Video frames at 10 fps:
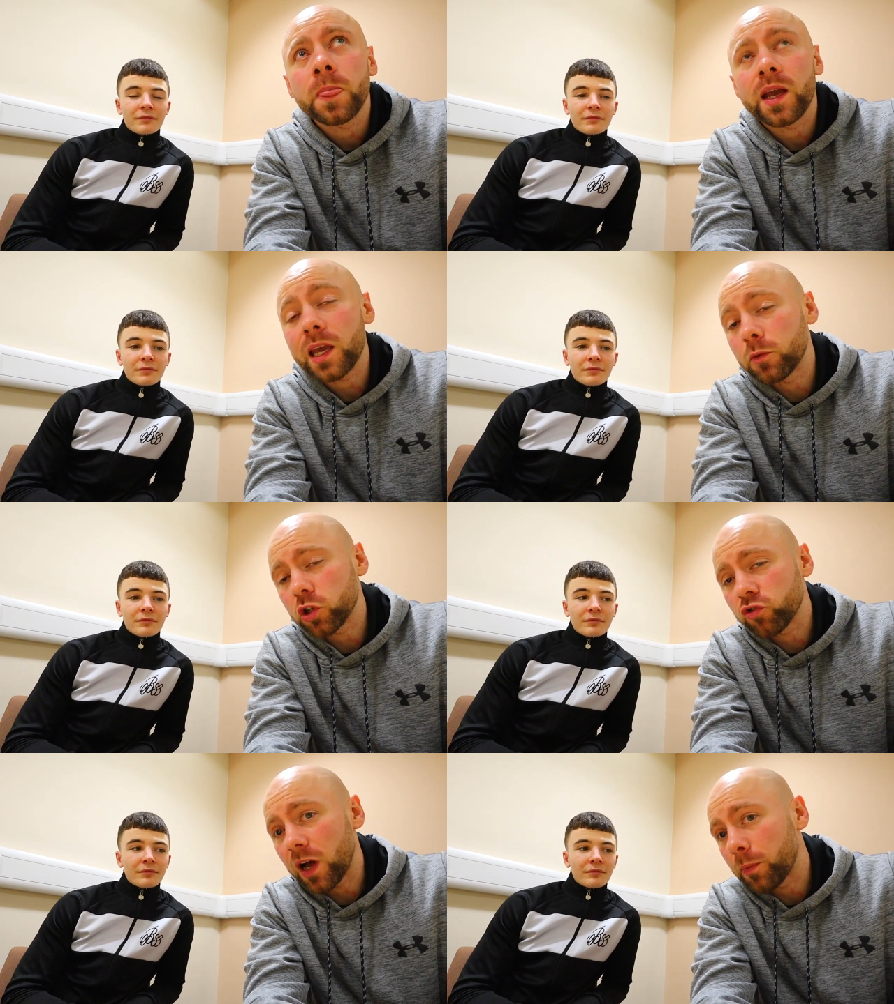Speaker 1: Again, we'll
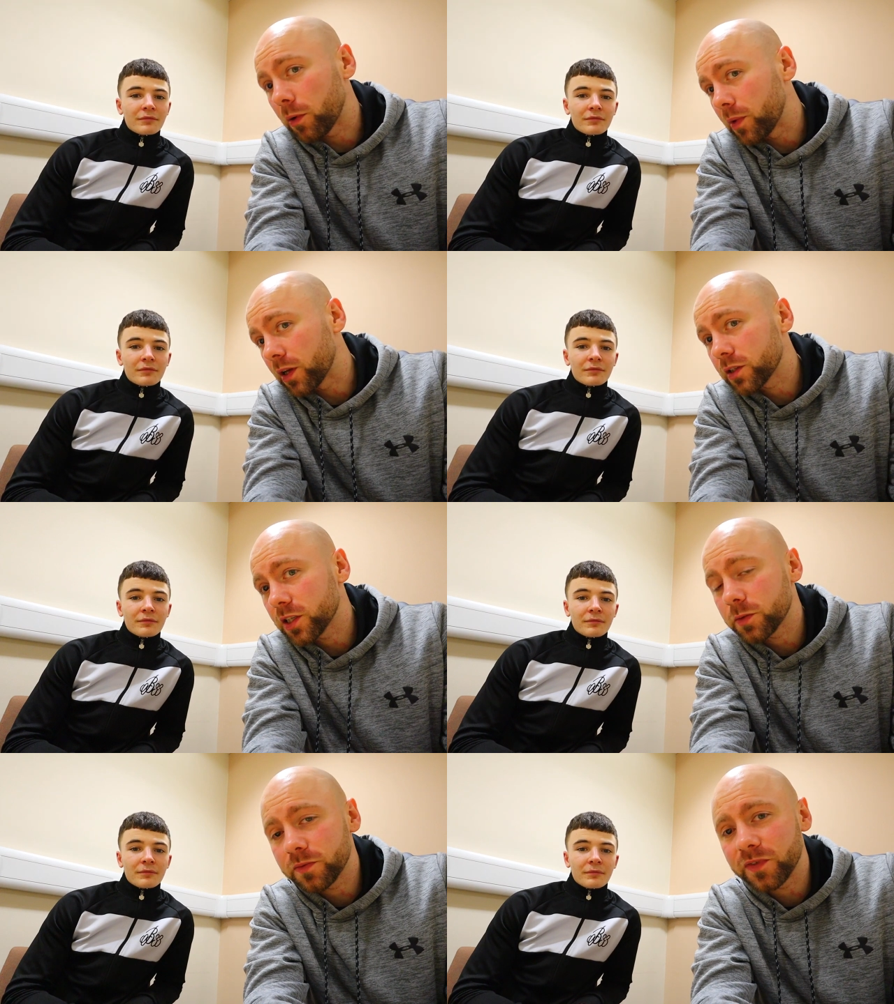just wrap up there because
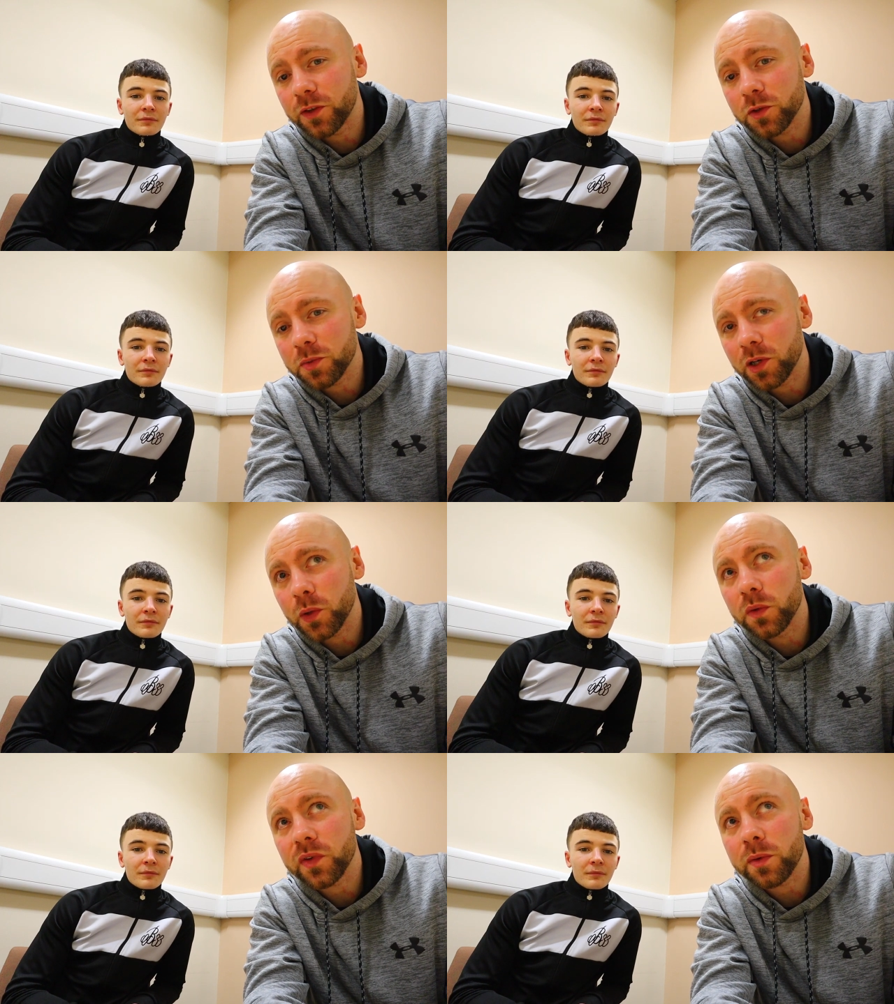this video has been
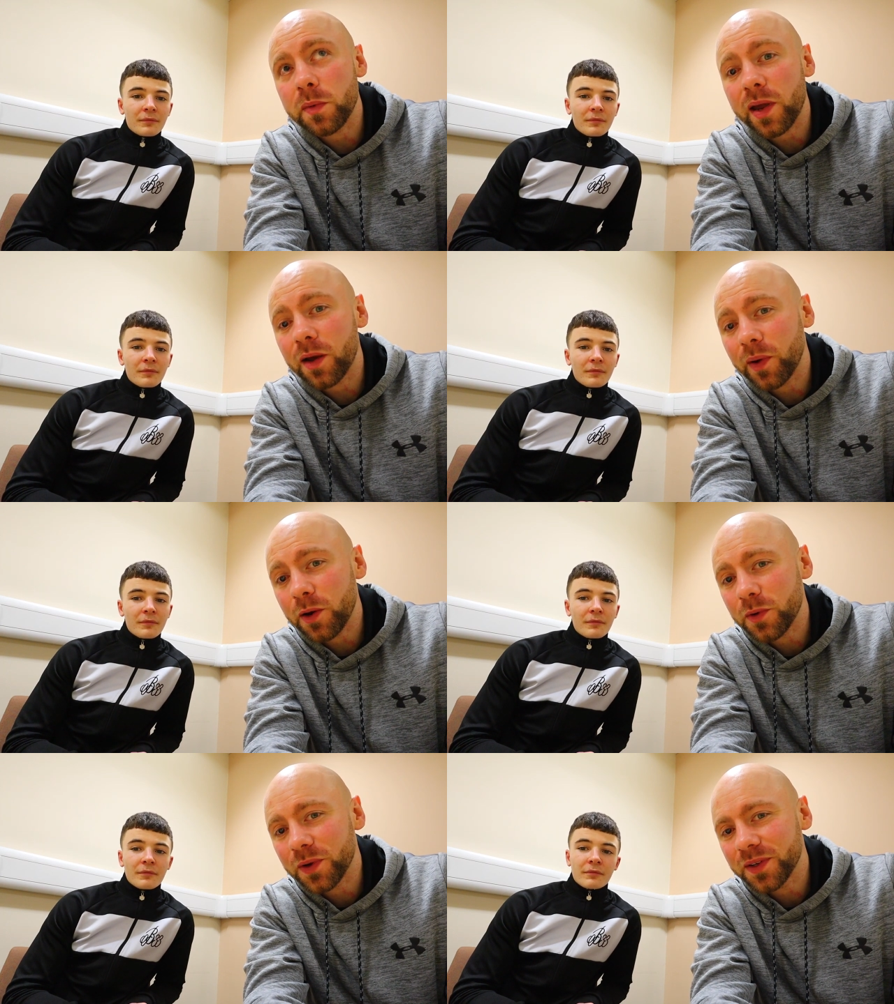going on for a wee bit of a
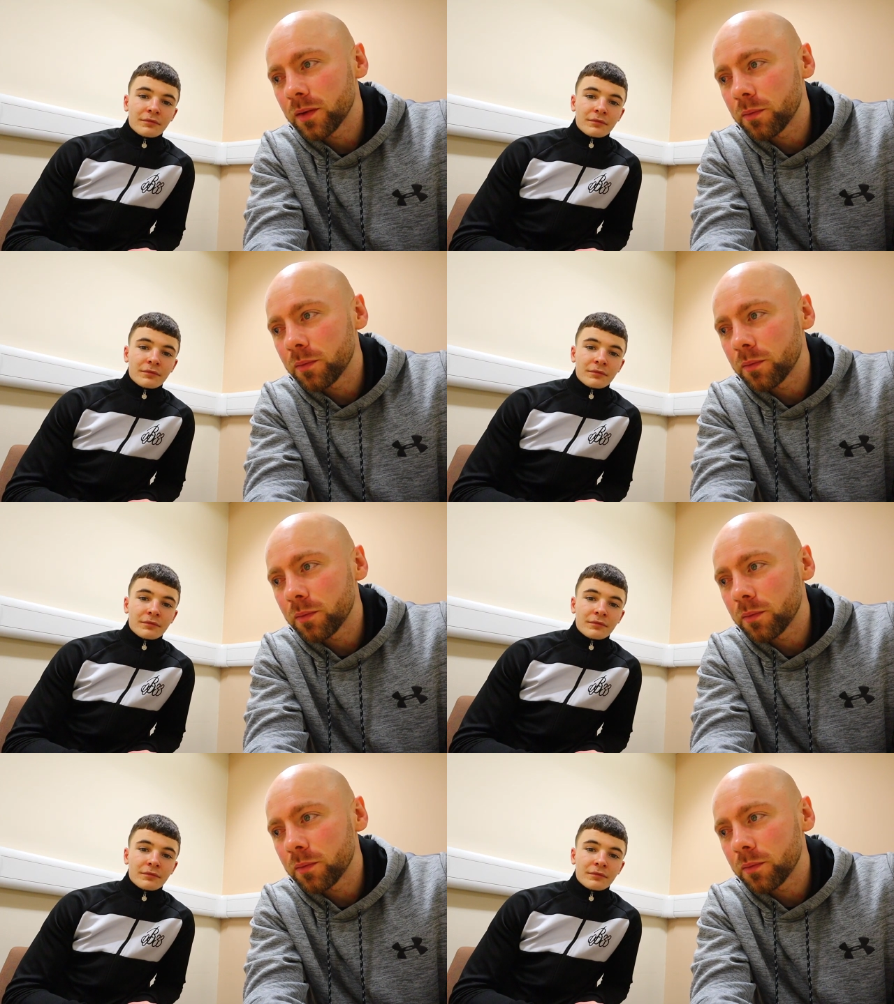while now.